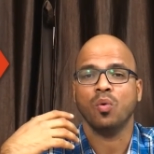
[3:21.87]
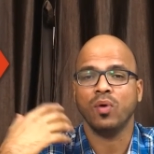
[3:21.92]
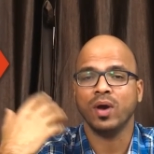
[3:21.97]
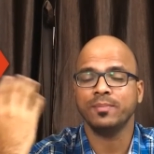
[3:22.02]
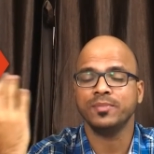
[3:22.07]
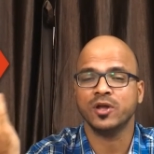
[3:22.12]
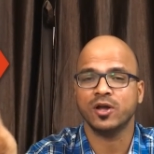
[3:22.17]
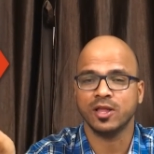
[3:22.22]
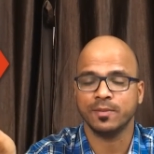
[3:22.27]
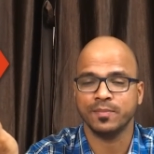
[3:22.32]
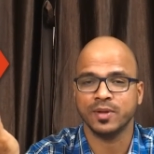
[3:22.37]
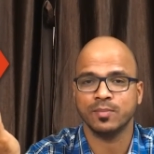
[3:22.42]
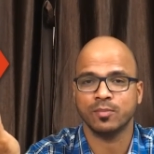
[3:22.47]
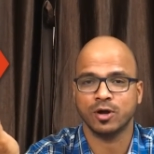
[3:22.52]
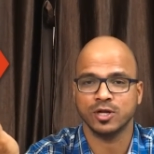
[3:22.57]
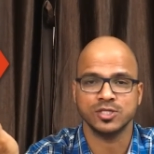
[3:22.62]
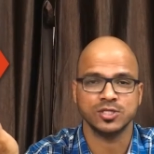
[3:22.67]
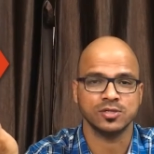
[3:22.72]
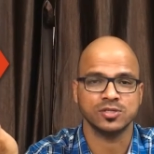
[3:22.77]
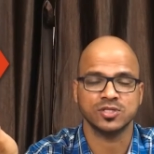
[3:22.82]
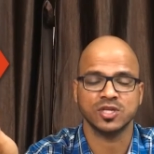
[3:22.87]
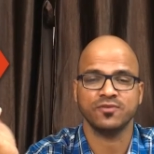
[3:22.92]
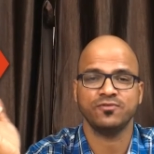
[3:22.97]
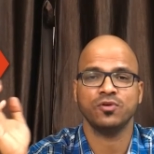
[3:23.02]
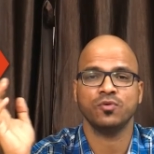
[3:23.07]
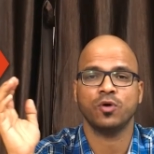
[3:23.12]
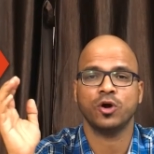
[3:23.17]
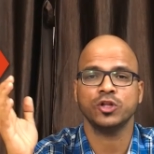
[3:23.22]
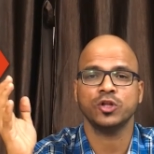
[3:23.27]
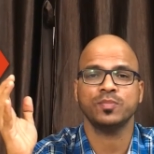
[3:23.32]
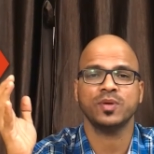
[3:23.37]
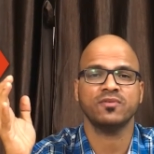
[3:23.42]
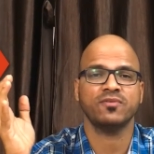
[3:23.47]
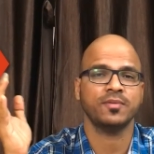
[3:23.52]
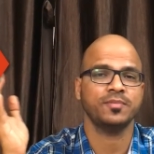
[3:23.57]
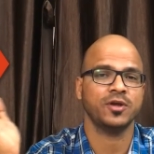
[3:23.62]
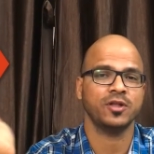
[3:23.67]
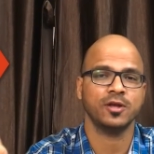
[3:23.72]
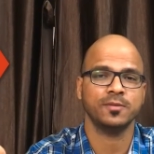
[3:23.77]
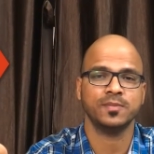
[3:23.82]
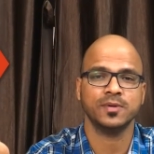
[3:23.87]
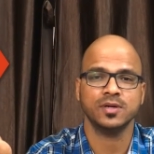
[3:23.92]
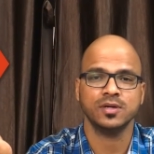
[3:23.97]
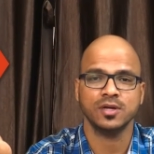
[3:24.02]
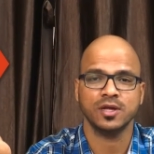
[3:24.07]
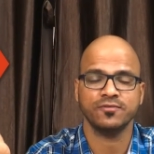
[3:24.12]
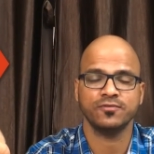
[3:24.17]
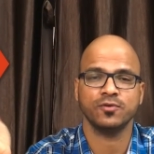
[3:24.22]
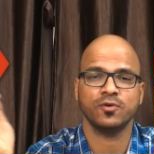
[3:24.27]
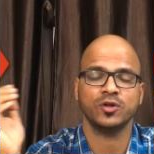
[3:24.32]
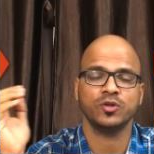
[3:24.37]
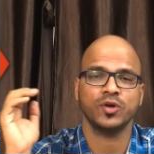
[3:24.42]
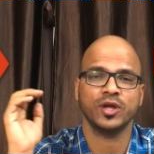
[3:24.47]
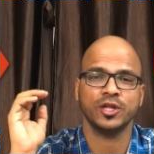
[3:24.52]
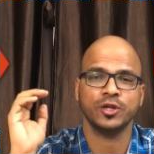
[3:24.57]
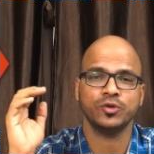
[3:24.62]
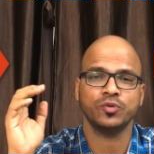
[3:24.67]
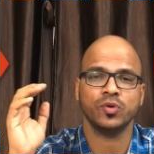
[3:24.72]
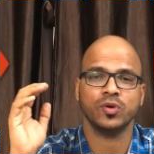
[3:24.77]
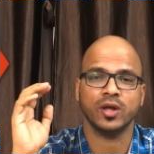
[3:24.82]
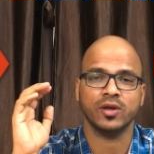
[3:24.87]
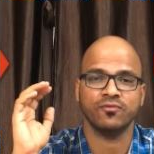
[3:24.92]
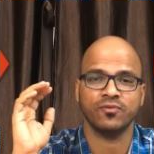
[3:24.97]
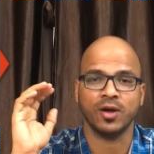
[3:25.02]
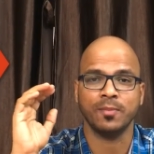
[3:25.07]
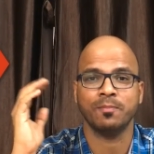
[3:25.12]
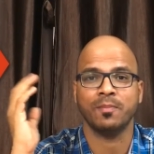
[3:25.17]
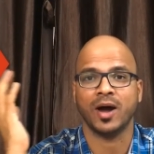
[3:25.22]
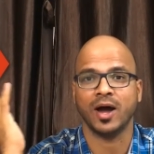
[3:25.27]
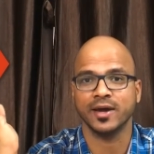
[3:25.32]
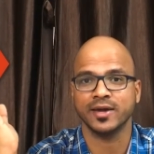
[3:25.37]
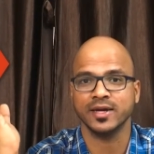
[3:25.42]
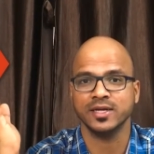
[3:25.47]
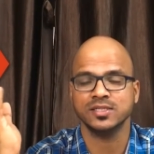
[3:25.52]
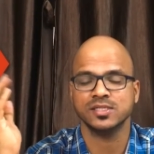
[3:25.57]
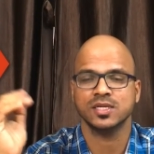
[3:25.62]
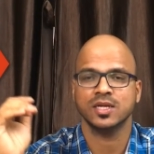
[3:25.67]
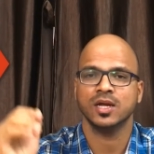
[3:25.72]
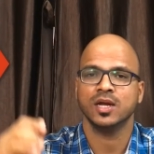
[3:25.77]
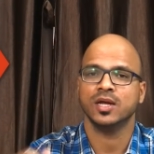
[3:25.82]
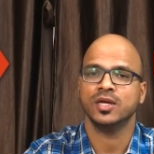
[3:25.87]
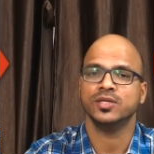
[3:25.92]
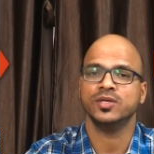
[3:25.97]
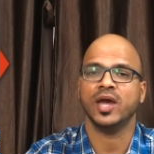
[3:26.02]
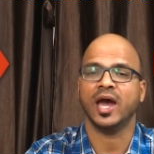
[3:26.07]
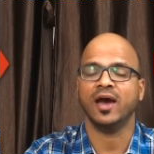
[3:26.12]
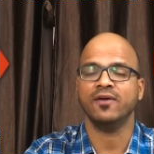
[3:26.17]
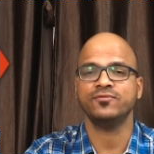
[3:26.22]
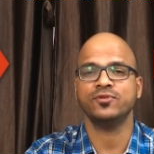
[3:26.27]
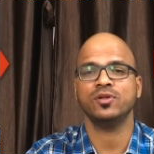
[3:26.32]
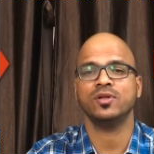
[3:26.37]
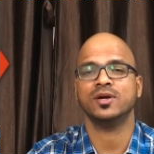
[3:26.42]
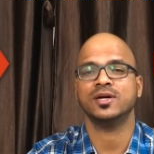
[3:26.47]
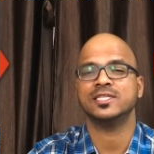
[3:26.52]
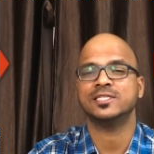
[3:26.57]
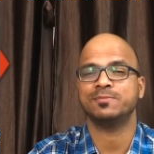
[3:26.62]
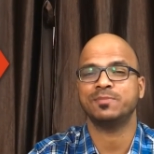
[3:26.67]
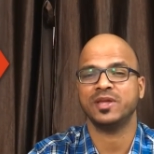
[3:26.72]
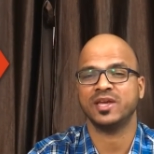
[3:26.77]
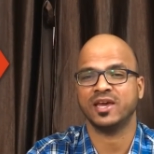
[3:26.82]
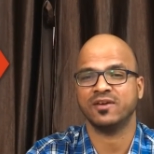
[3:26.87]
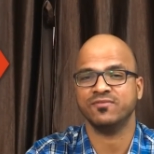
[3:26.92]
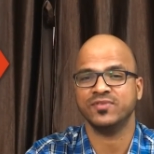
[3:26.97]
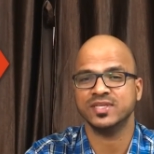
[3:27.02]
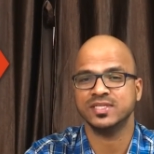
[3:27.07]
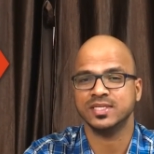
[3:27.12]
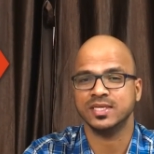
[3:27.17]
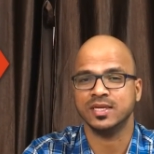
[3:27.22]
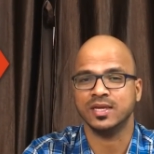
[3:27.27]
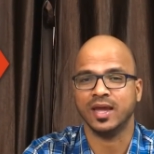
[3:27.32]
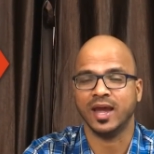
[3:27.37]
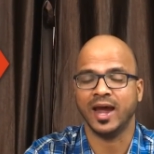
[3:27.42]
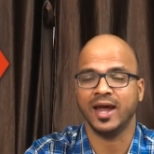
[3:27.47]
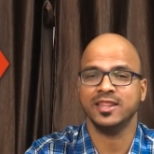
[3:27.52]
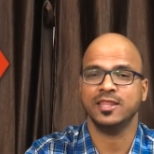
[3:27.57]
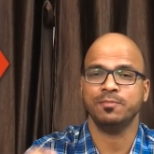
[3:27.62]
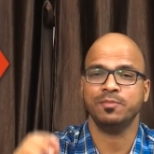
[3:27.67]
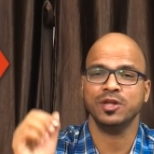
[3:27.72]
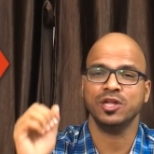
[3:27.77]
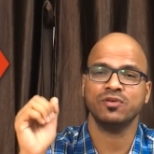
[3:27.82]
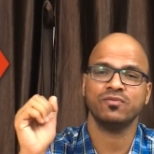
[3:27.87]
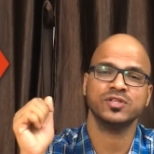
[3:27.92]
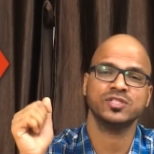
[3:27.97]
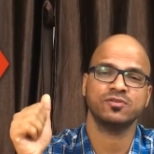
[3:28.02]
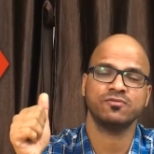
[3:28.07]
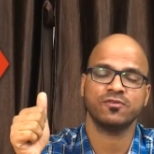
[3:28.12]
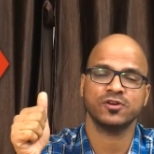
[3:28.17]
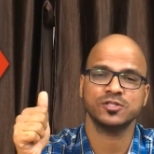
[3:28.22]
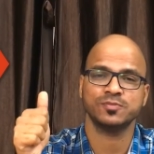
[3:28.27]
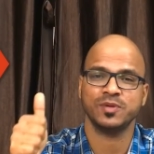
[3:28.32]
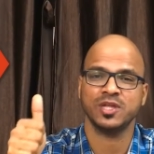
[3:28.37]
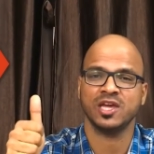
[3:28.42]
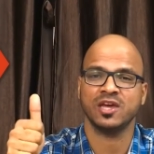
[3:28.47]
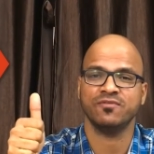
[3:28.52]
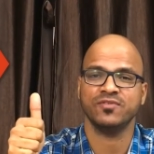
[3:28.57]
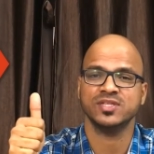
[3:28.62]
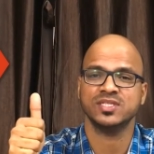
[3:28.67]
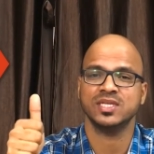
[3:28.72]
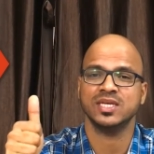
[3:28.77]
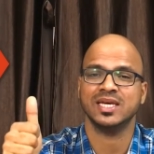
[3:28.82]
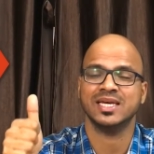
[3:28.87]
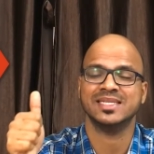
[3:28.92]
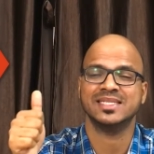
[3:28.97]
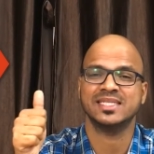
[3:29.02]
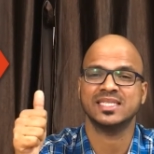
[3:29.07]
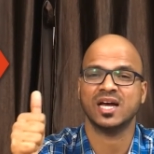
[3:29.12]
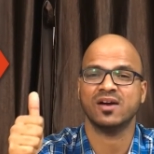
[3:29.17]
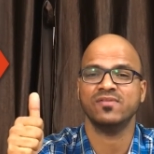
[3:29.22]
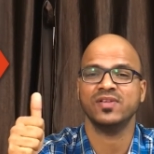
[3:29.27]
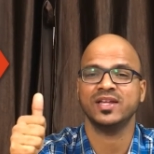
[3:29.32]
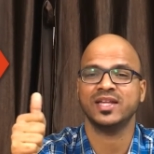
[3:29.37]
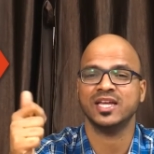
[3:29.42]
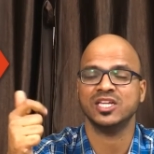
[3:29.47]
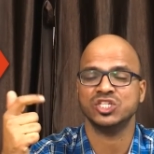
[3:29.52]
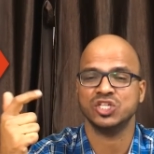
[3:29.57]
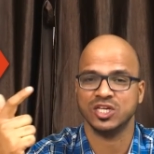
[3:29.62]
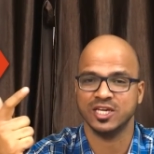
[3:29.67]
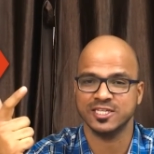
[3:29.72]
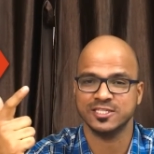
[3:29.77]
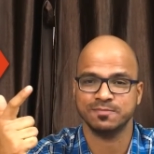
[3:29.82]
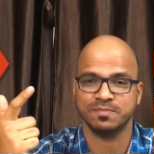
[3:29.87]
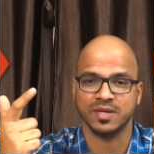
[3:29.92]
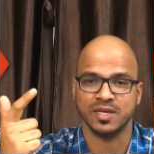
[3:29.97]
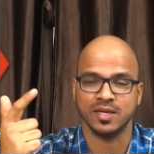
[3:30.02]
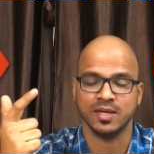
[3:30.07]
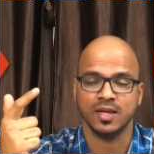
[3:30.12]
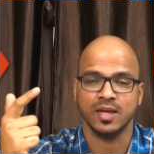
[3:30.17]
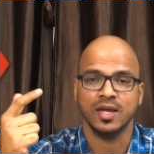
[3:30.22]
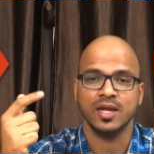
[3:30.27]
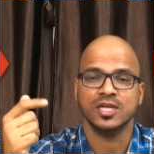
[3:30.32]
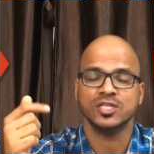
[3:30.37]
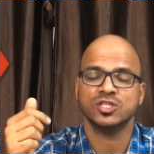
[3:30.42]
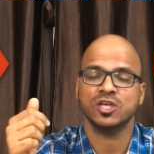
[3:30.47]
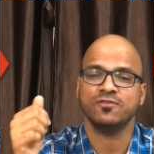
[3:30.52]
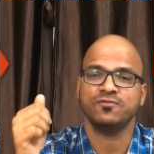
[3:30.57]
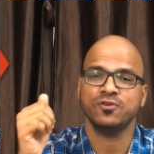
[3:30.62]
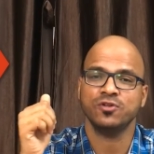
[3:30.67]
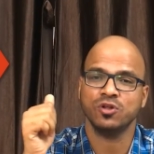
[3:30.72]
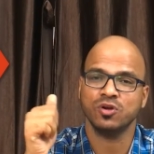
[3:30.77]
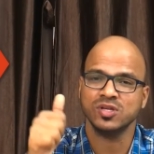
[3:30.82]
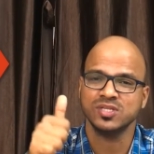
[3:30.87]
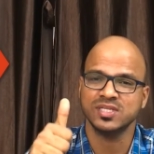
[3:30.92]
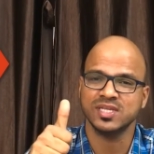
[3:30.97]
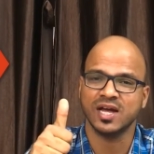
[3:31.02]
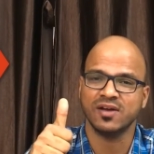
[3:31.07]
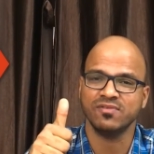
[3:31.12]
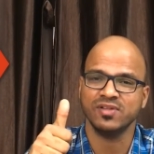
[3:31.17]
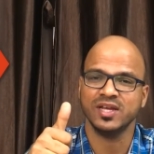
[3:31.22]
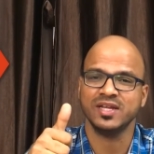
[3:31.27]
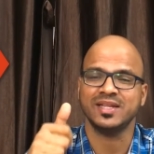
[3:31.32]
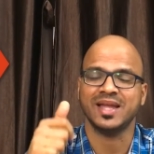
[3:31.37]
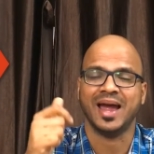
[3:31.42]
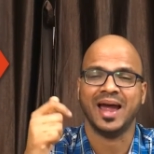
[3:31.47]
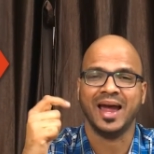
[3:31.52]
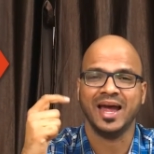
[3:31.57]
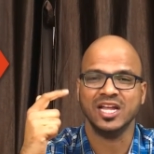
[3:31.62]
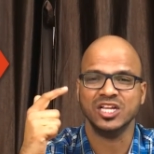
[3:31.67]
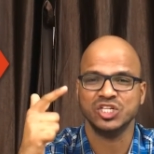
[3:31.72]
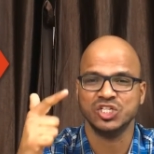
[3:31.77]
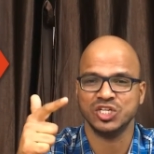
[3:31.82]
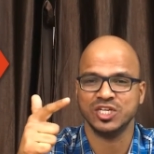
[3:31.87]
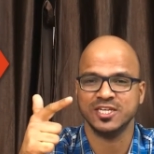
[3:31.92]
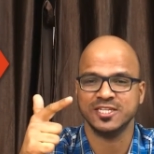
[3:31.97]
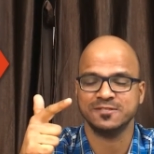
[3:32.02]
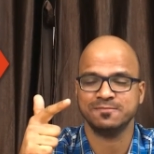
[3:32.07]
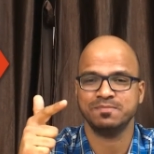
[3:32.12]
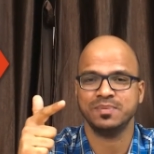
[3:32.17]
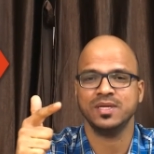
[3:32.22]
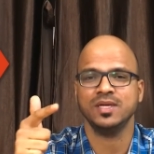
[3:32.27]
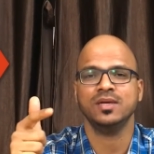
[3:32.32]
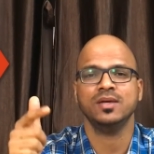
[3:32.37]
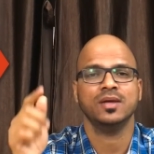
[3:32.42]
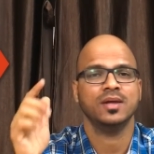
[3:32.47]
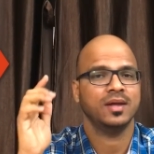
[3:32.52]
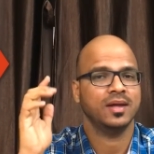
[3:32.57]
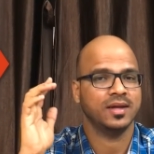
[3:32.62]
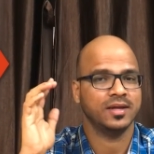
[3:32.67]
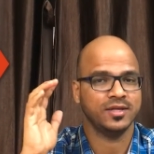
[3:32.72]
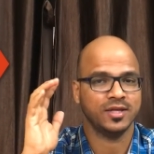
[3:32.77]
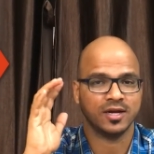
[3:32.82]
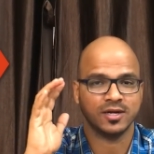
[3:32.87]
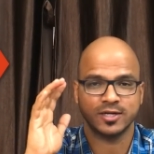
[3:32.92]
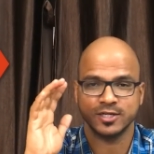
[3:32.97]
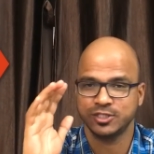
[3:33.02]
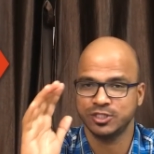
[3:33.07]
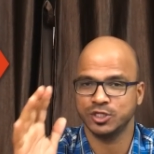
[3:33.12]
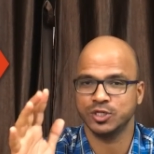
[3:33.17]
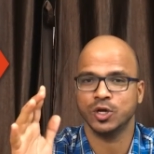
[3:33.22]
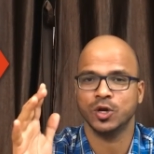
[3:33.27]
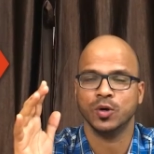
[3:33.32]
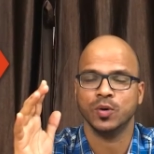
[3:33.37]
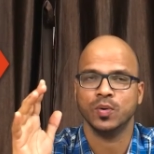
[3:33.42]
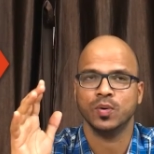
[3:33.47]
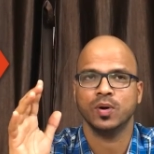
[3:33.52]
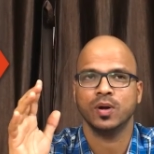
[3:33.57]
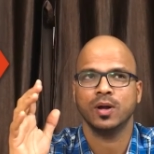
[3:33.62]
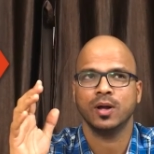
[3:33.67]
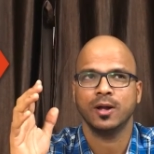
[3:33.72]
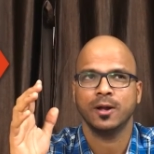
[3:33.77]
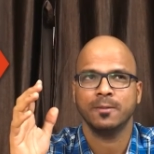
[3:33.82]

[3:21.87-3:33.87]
web development module. So if you want to be a web developer, if you want to get into web market, you have to learn Spring M V C. And the prerequisite for Spring M V C is Servlet and J S P. So if you know Servlet and J S P, you're good to go.